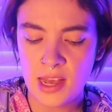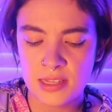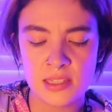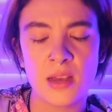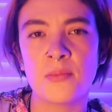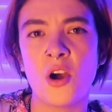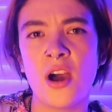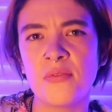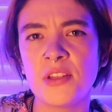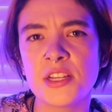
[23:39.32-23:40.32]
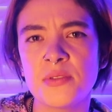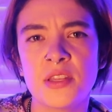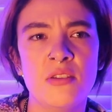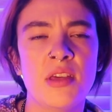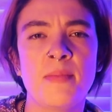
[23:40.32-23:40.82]
some conflict
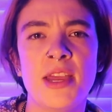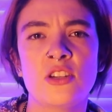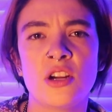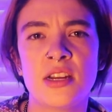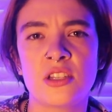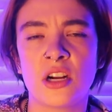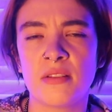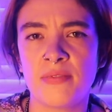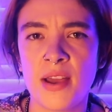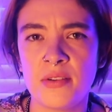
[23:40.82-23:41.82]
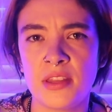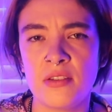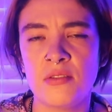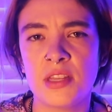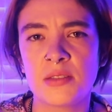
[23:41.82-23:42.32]
with you. They may try to start a fight with
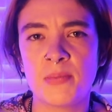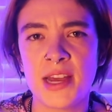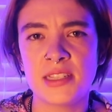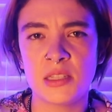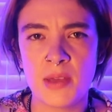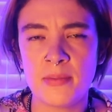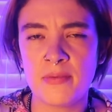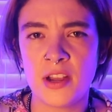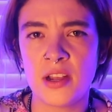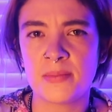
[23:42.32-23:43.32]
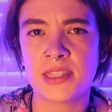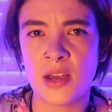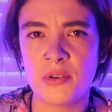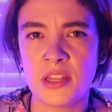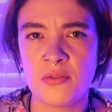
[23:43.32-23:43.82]
you. This Pisces may be very
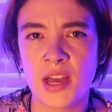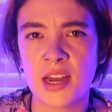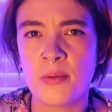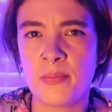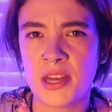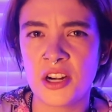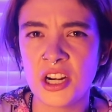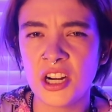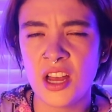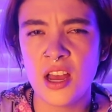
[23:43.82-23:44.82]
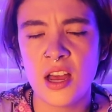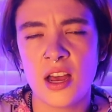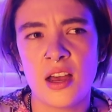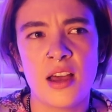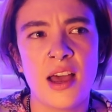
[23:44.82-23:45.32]
upset with you and kind of bitter.
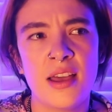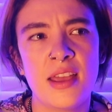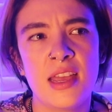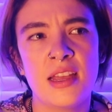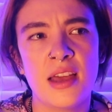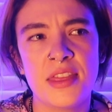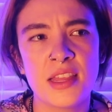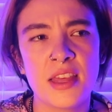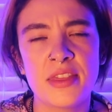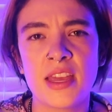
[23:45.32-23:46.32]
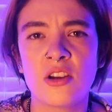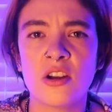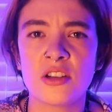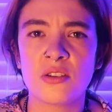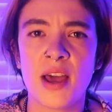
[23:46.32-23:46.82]
I think that they could
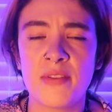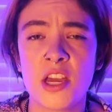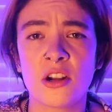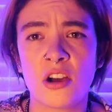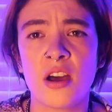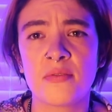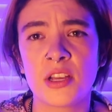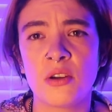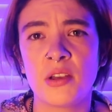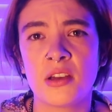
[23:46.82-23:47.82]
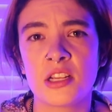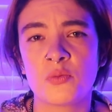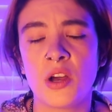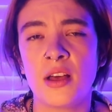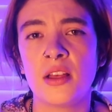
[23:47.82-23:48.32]
also have inner conflict going on as
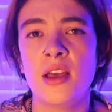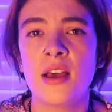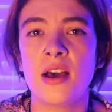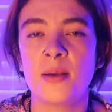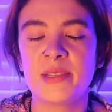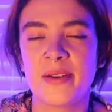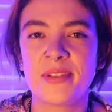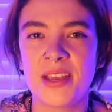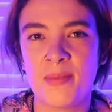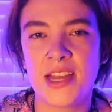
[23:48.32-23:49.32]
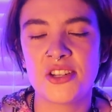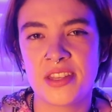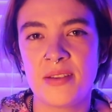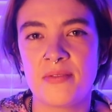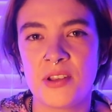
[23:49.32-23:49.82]
well. Definitely a major
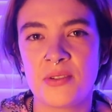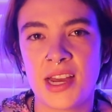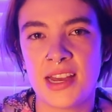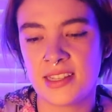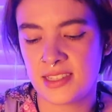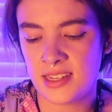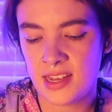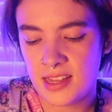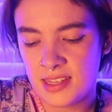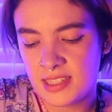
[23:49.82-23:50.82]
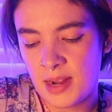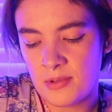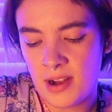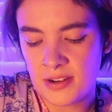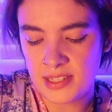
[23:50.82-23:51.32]
theme for you guys this time
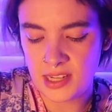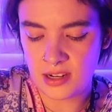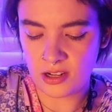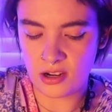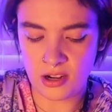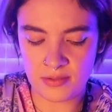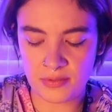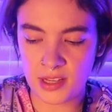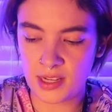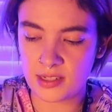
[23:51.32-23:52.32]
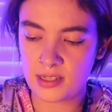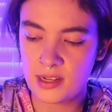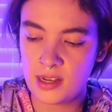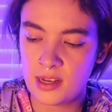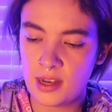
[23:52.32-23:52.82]
around is inner conflict.
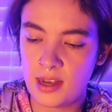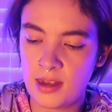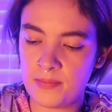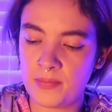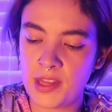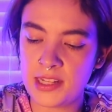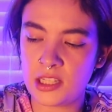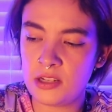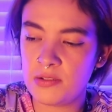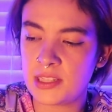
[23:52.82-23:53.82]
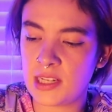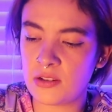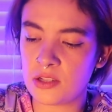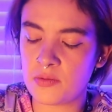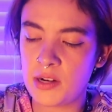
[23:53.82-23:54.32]
Let's do a
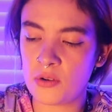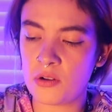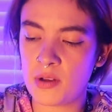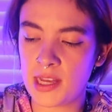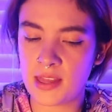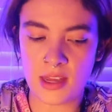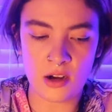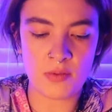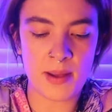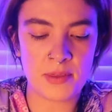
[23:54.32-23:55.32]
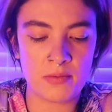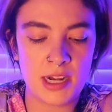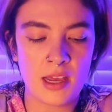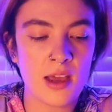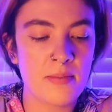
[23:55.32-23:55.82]
singles read real quick, and then I'll wrap the
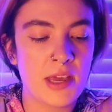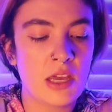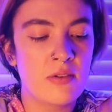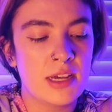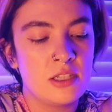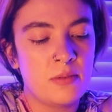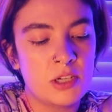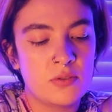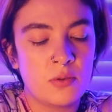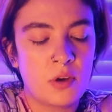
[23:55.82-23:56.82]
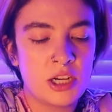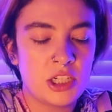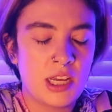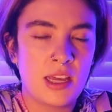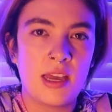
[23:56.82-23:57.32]
reading up. Thank you guys so much for
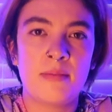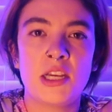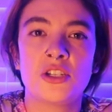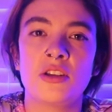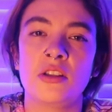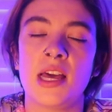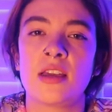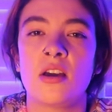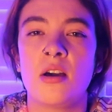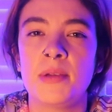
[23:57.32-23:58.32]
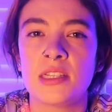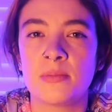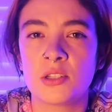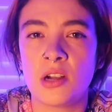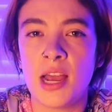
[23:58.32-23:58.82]
watching, and make sure you like, comment,
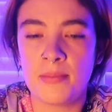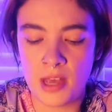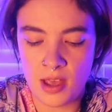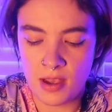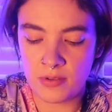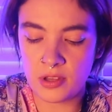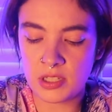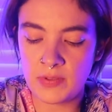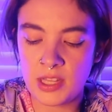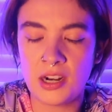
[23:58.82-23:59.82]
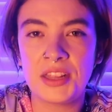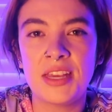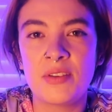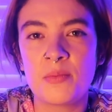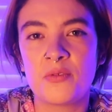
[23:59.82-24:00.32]
subscribe for those of you that are
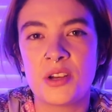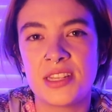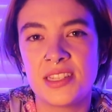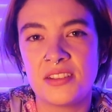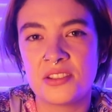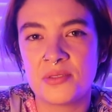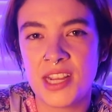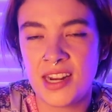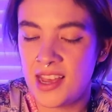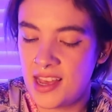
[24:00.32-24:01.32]
leaving before the singles read.